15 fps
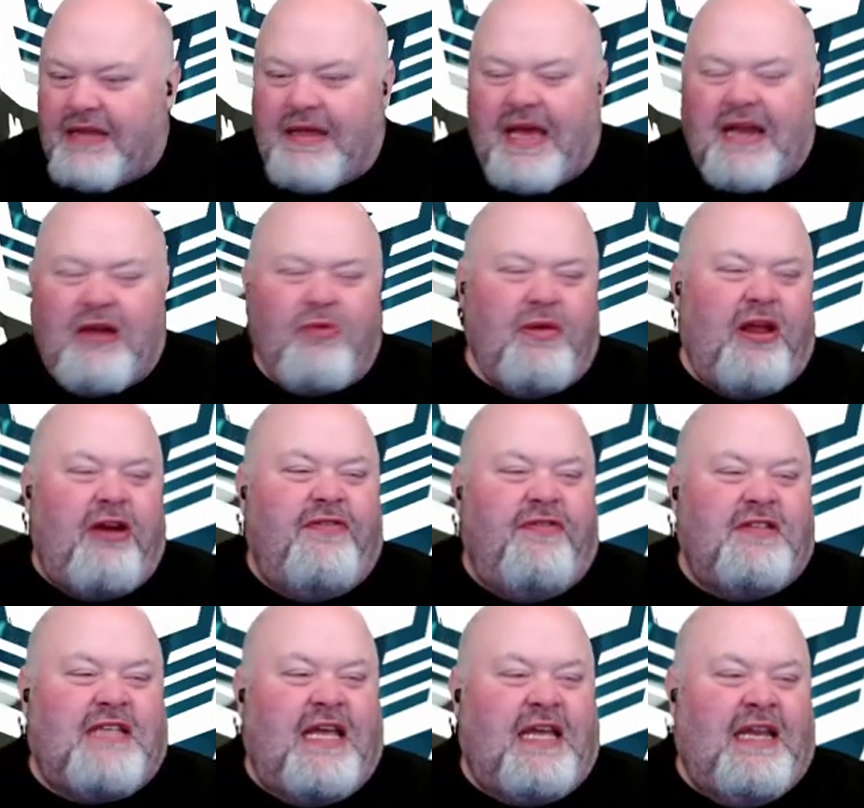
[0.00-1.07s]
don't care if it's
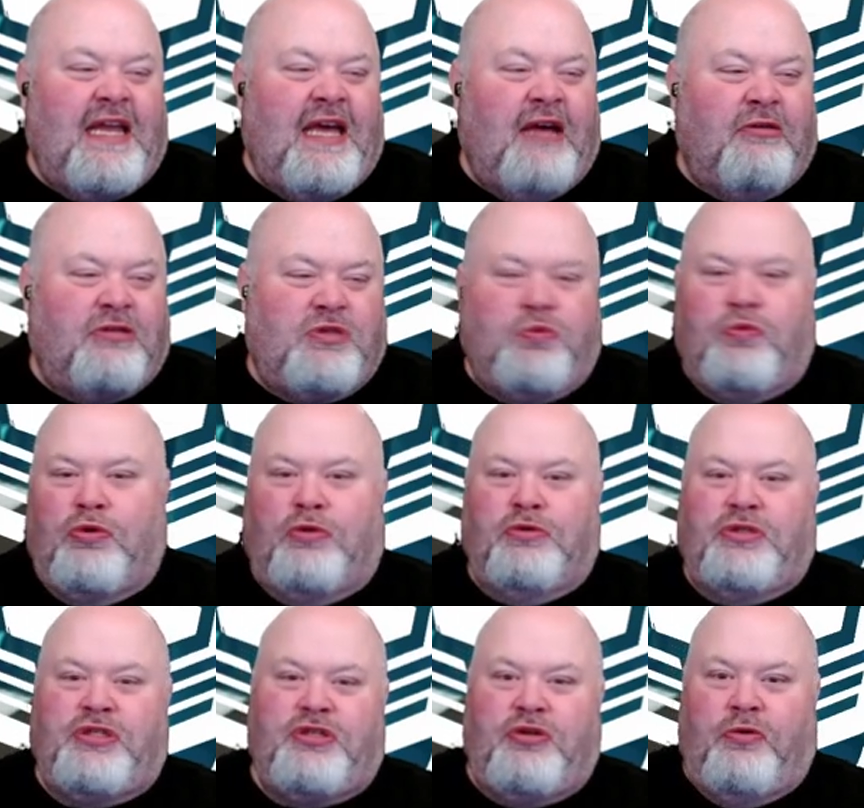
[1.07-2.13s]
like an Elseworld
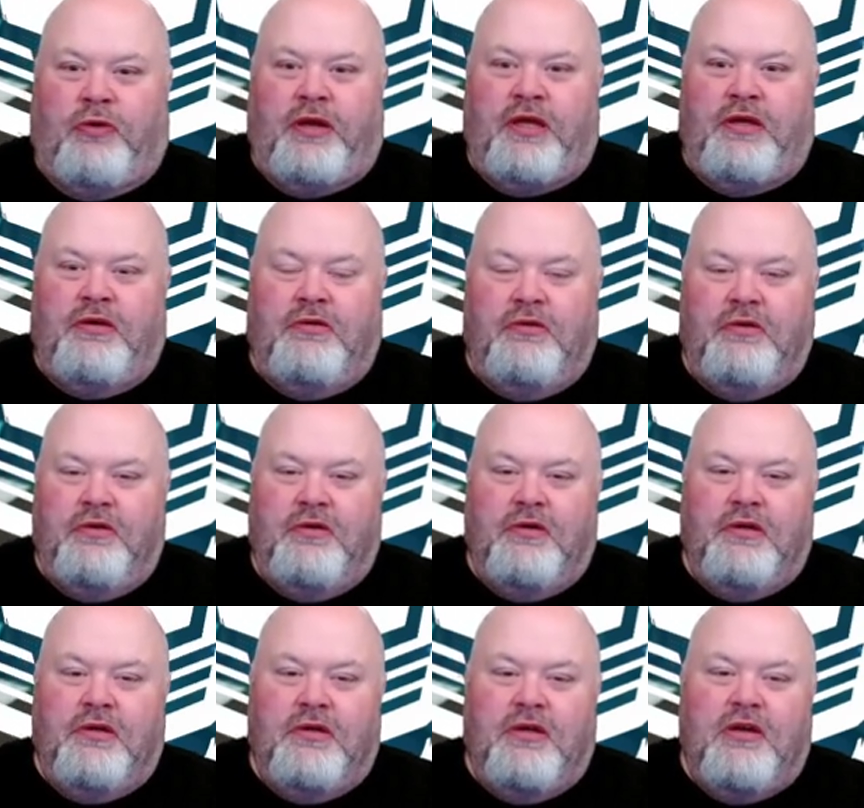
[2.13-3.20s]
story
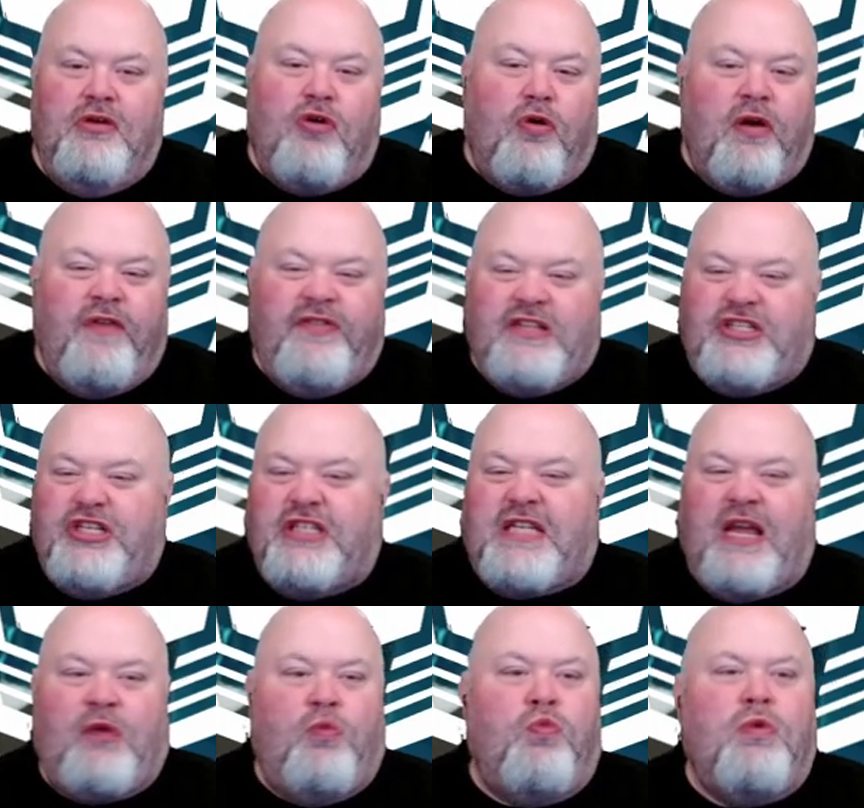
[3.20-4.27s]
or if it's just
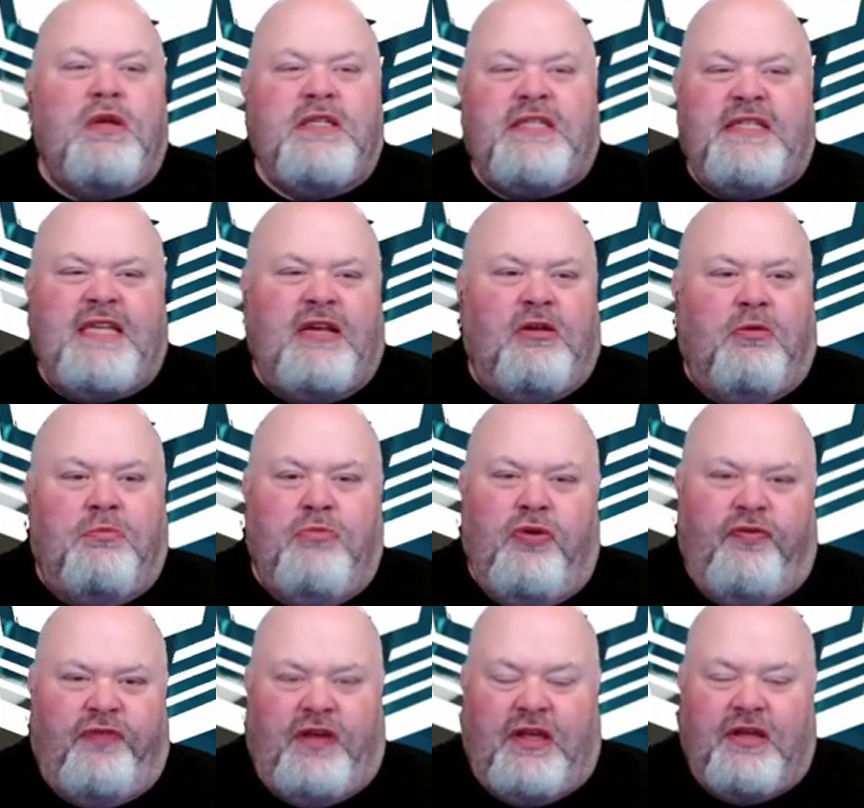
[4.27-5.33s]
like one single
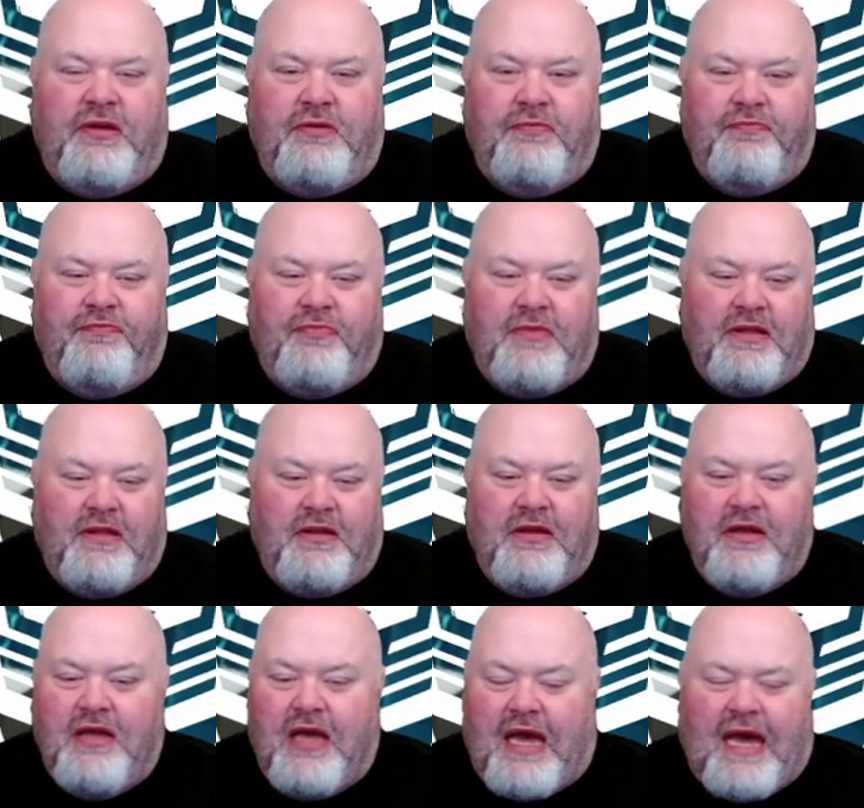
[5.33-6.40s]
movie.
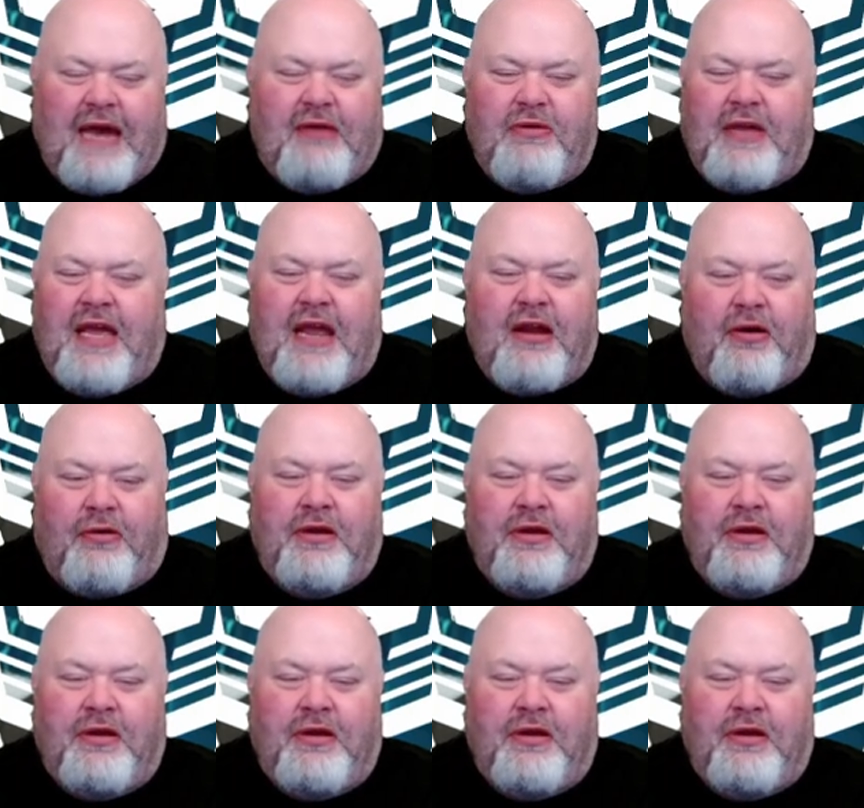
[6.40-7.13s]
I don't care.